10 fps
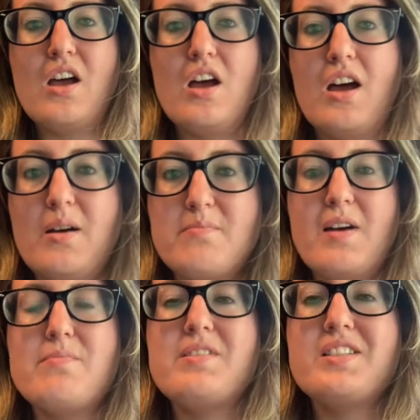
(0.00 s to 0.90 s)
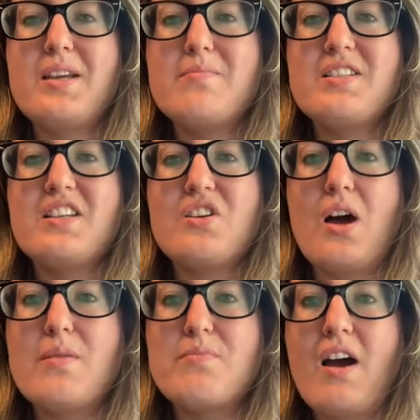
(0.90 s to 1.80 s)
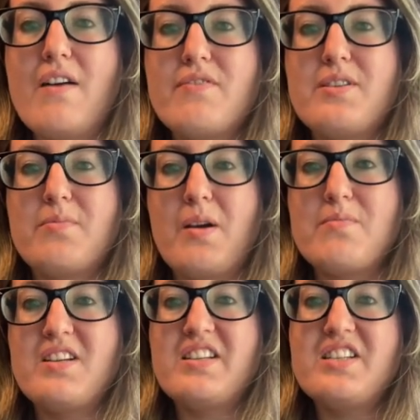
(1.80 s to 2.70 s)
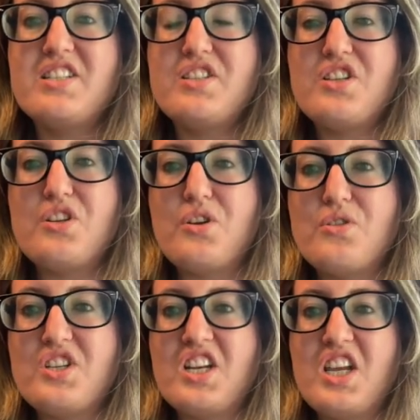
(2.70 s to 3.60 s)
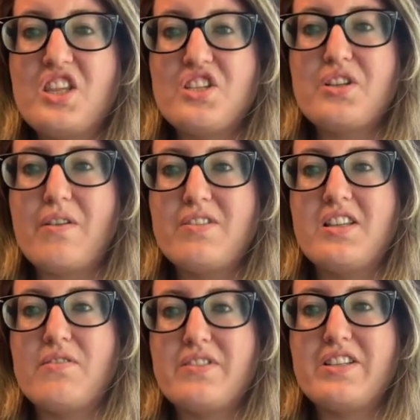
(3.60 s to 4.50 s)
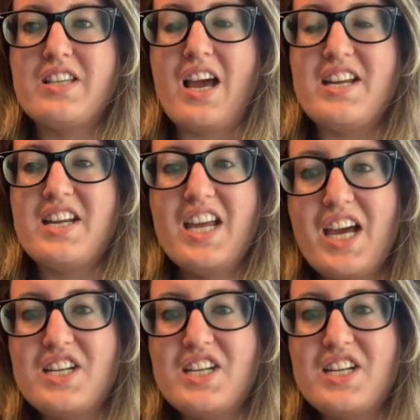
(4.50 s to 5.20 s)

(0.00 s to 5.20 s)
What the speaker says: A museum is a non-profit permanent institution in the service of society and